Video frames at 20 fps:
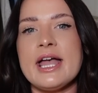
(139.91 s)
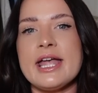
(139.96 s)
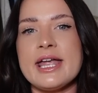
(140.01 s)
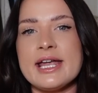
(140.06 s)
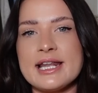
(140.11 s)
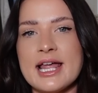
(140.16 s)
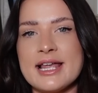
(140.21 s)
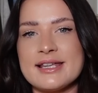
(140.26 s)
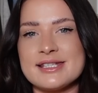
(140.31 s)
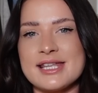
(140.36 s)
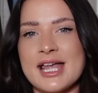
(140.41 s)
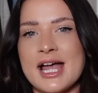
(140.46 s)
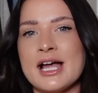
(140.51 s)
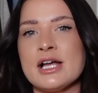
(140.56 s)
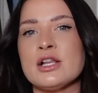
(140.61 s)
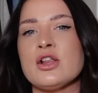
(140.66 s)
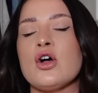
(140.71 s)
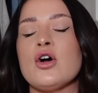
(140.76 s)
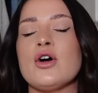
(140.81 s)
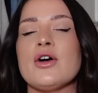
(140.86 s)
ELR
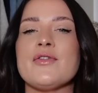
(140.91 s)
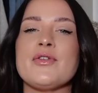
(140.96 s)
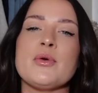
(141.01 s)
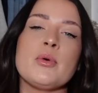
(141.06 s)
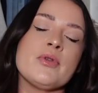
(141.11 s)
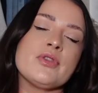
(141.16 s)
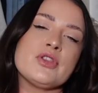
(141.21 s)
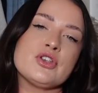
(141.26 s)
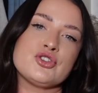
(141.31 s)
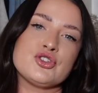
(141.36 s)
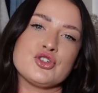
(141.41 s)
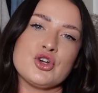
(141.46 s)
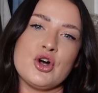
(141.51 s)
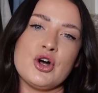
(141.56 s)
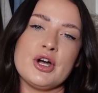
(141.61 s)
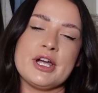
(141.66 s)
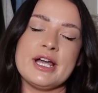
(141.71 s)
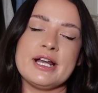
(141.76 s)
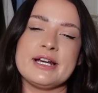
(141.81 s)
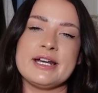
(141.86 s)
Style, or if you want the
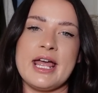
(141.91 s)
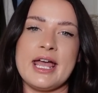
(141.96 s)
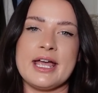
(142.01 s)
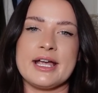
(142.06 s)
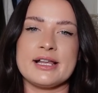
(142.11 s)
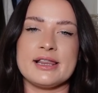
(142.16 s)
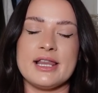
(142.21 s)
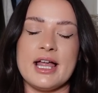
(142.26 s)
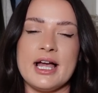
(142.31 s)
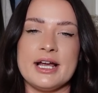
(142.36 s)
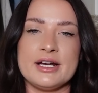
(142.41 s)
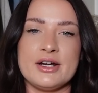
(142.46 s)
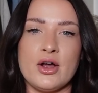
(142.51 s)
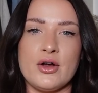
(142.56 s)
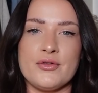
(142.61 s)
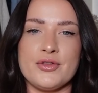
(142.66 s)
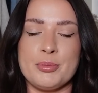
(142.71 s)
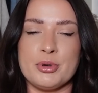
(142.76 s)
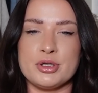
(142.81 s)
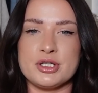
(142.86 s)
joy neckline
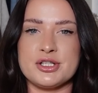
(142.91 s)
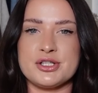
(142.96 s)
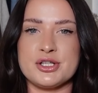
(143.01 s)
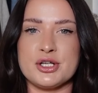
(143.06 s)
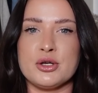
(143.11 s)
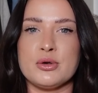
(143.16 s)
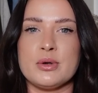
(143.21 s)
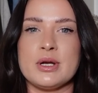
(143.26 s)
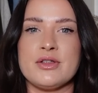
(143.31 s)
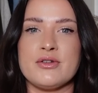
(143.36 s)
of the bodysuit,